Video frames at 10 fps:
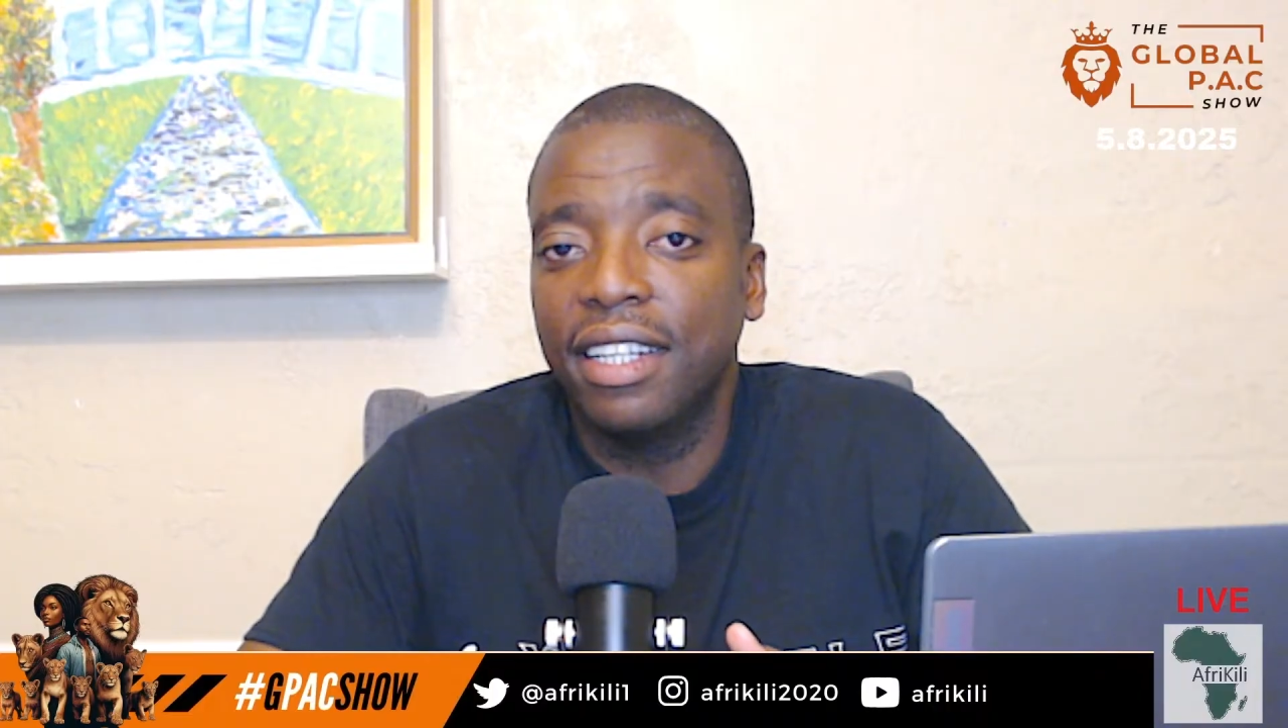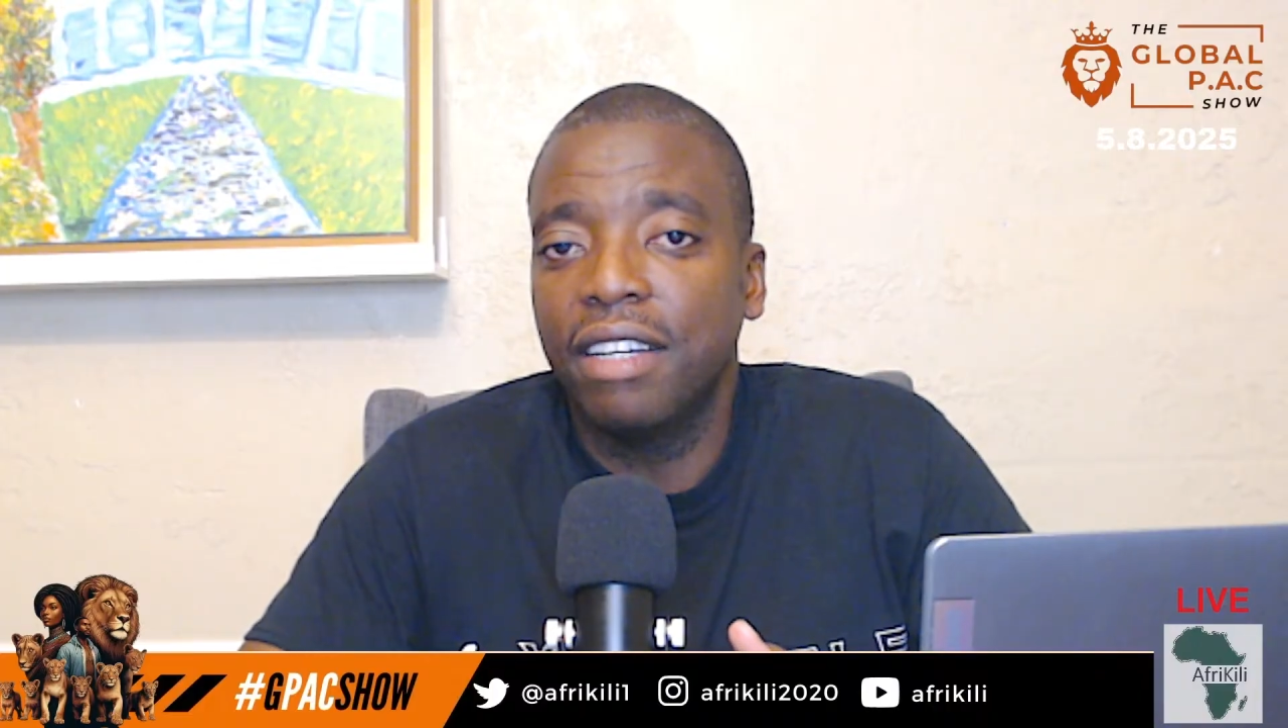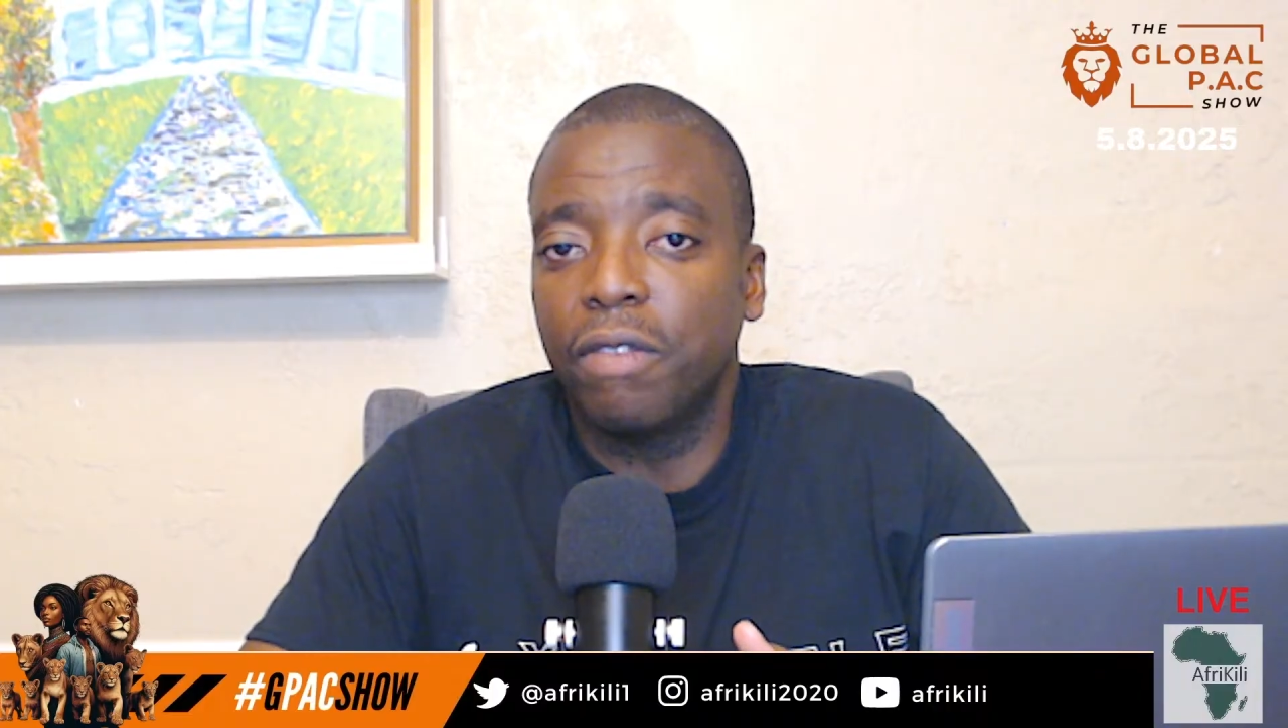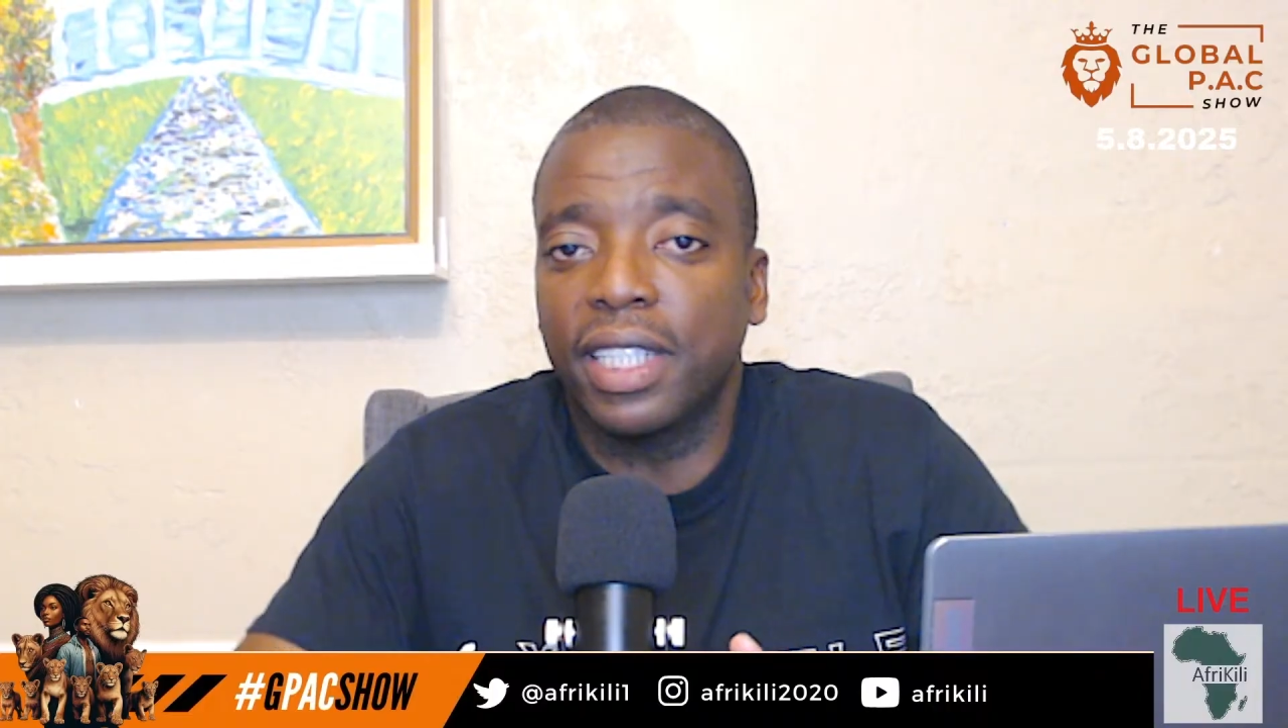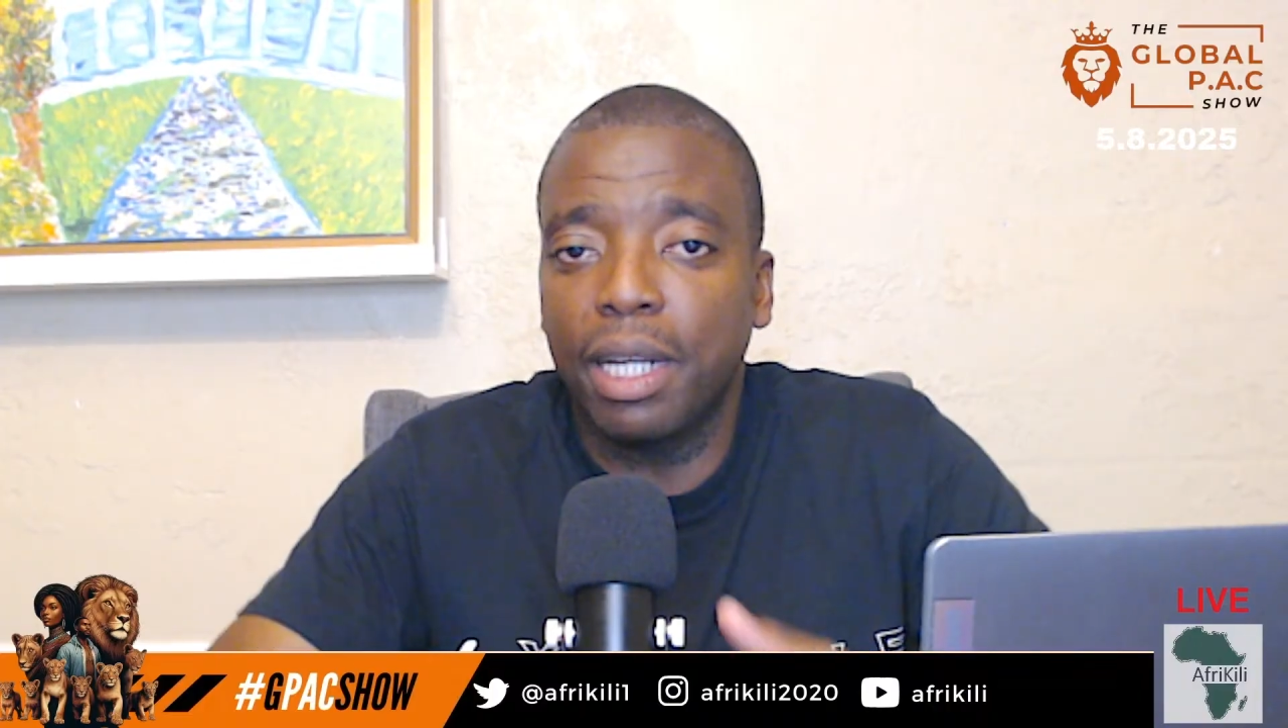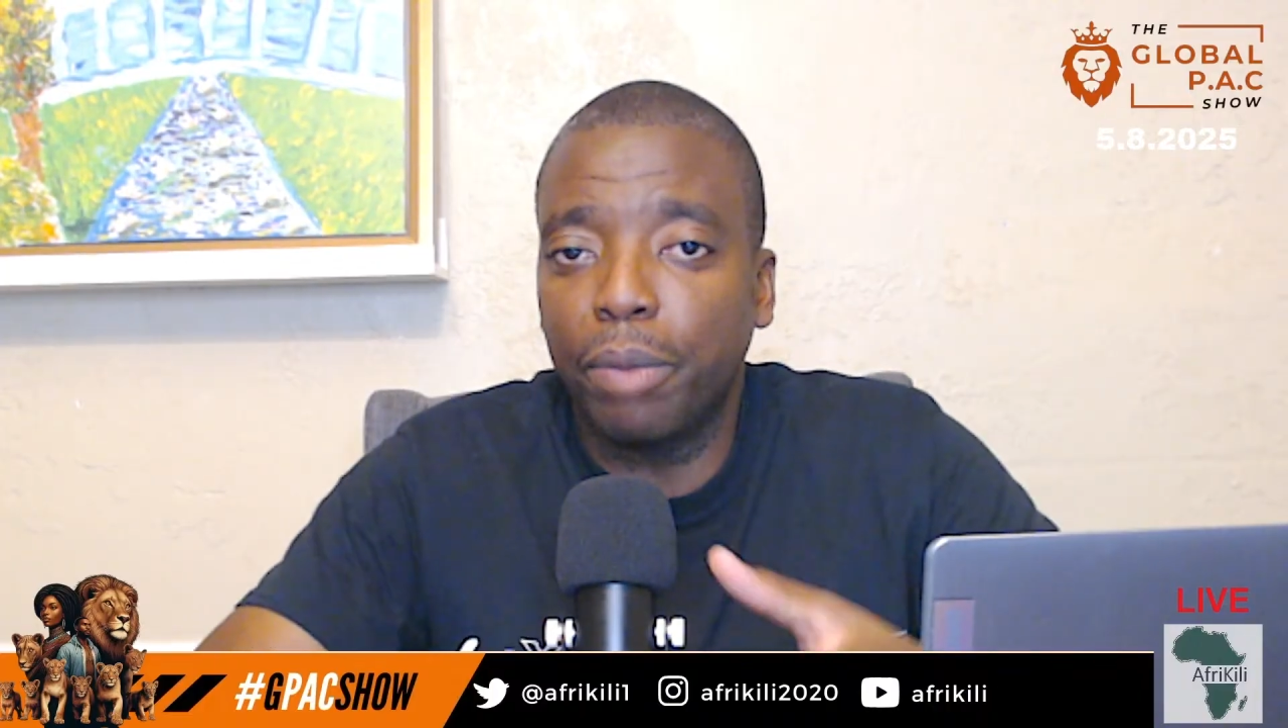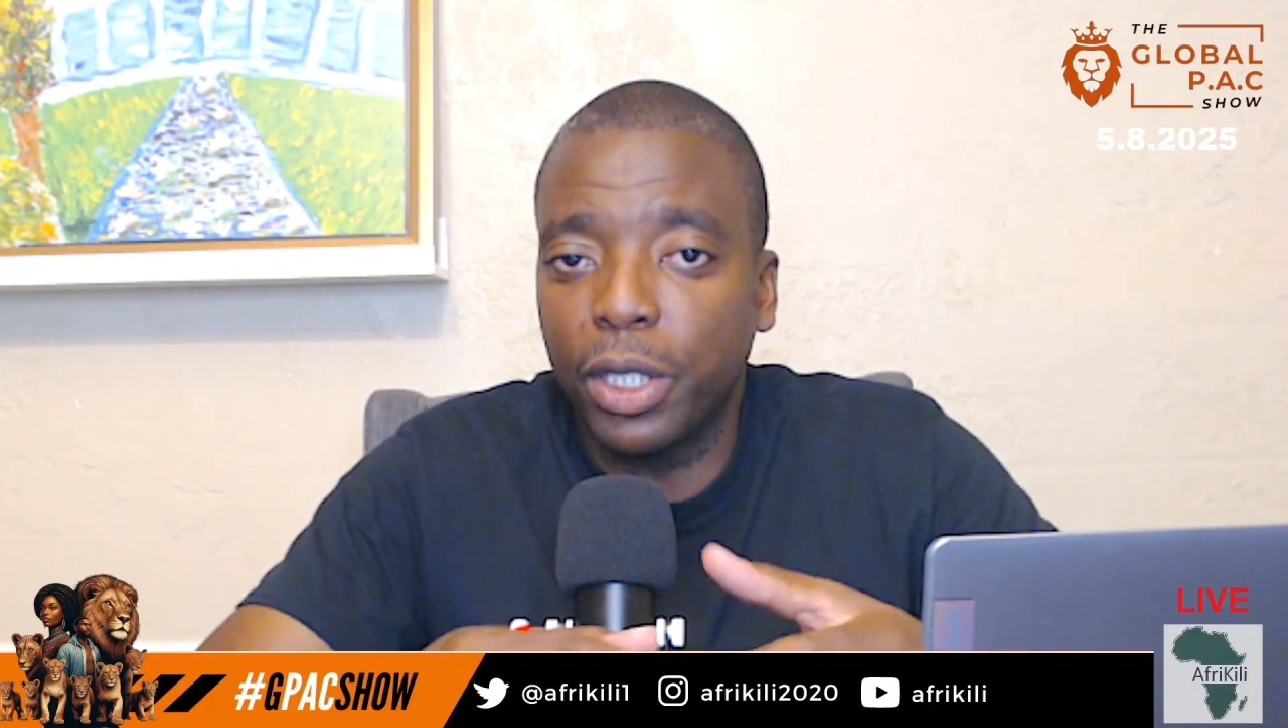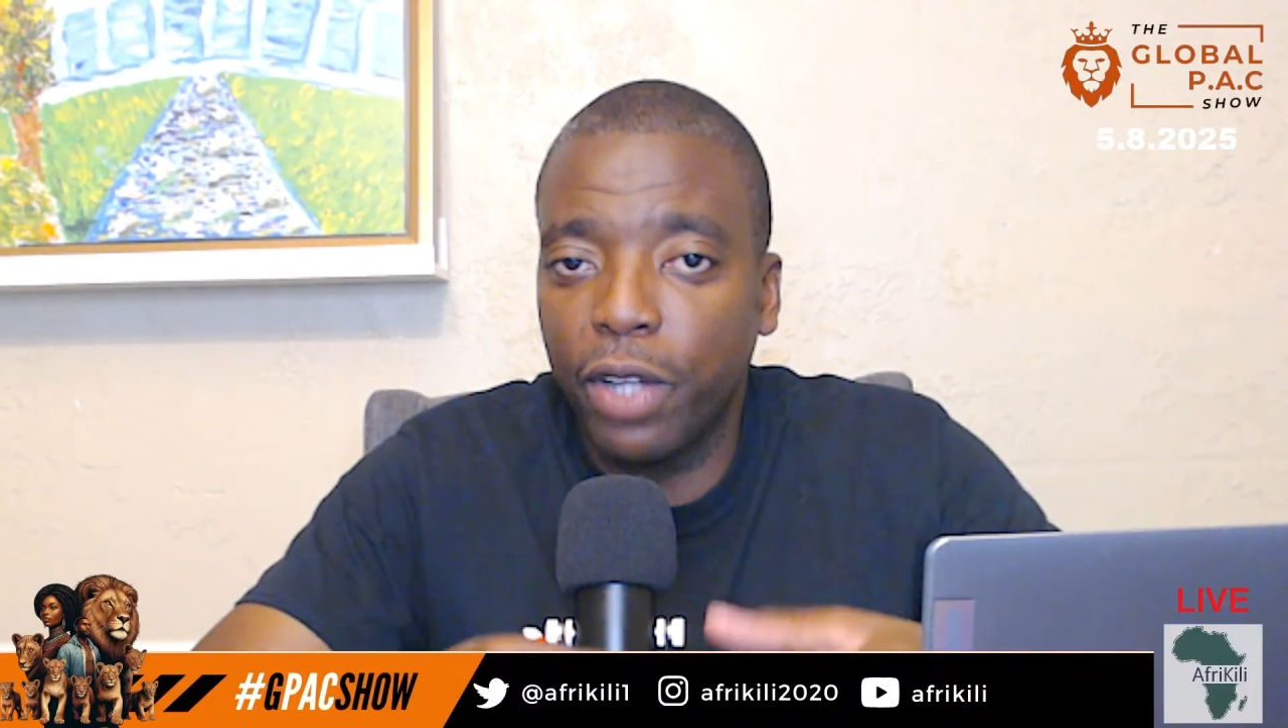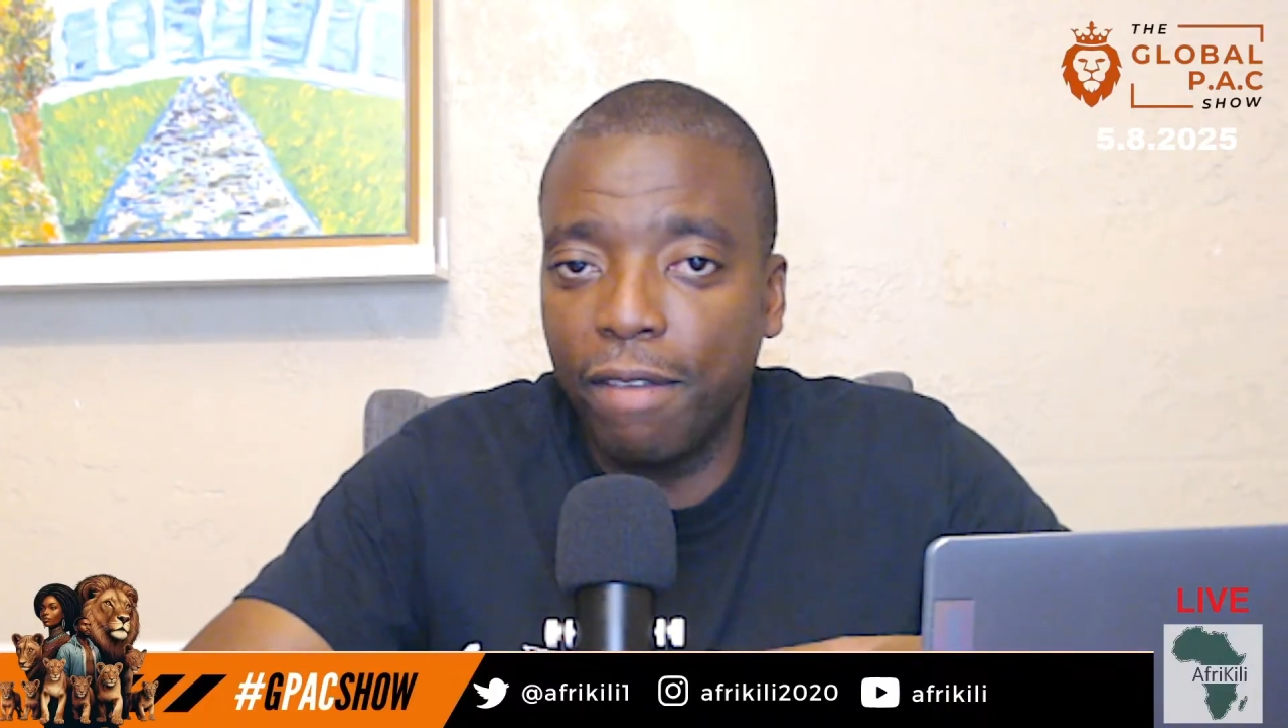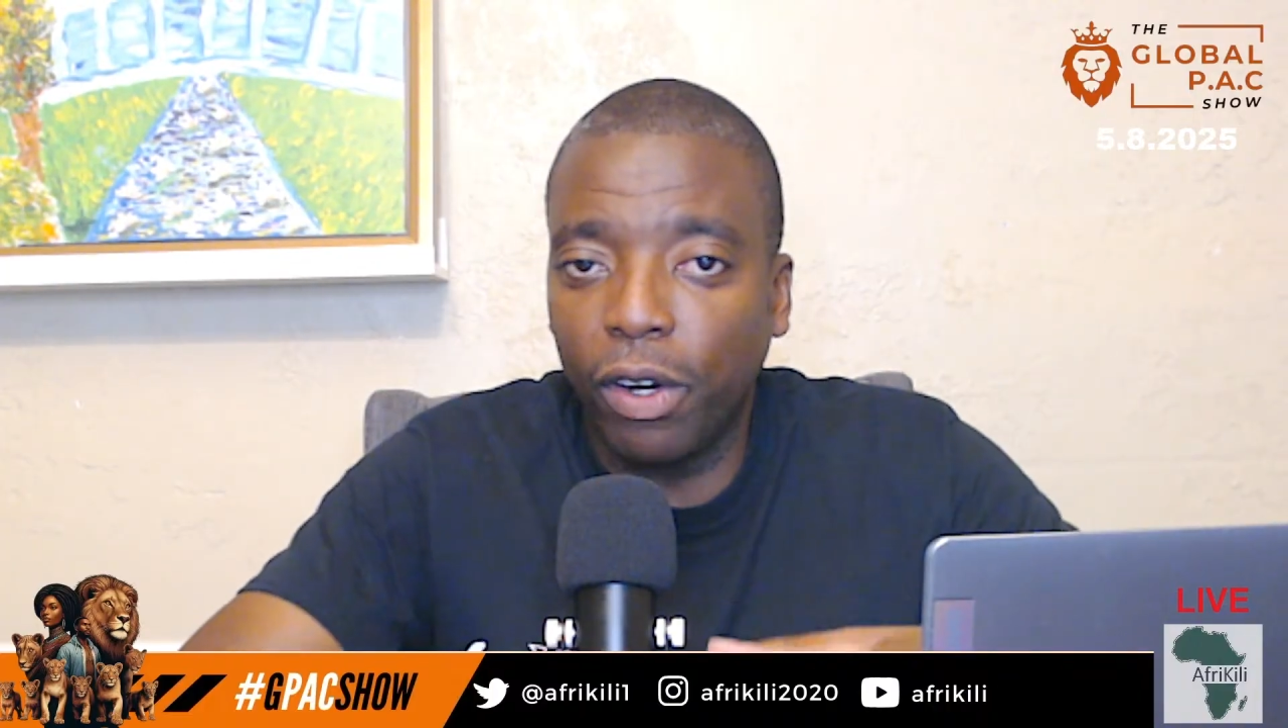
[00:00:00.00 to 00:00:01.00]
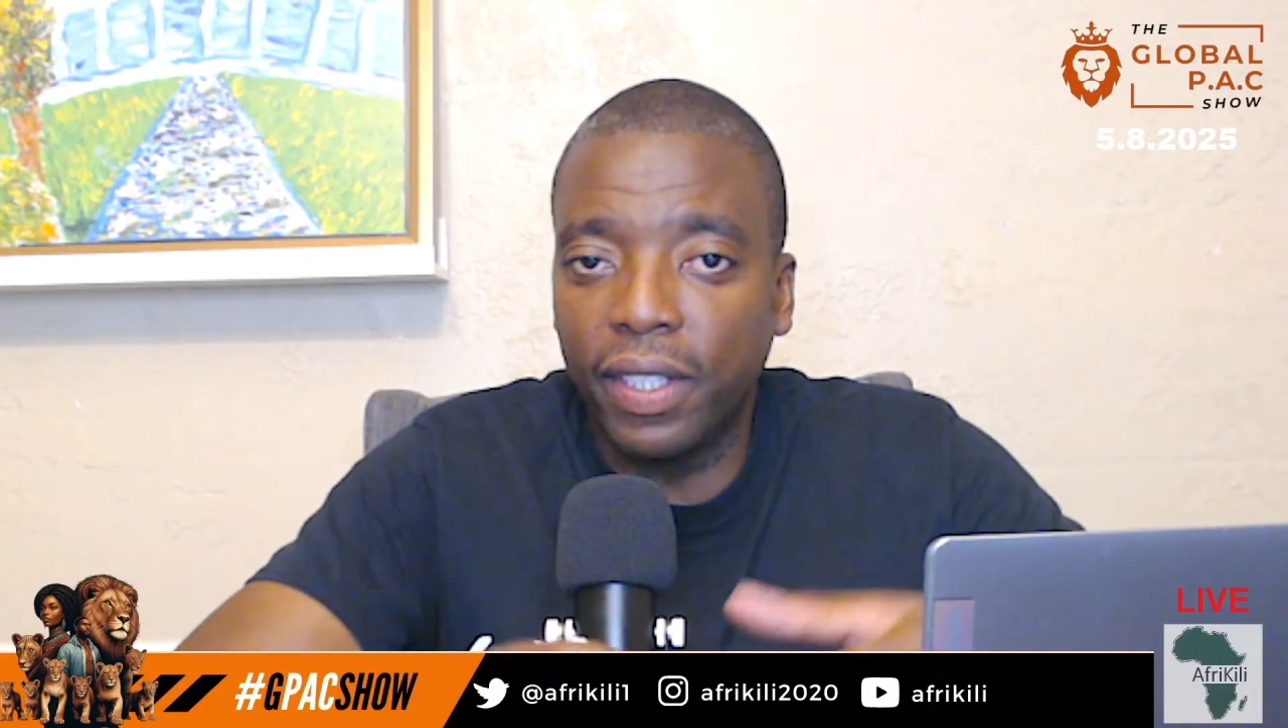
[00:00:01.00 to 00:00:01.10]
for example, as you have all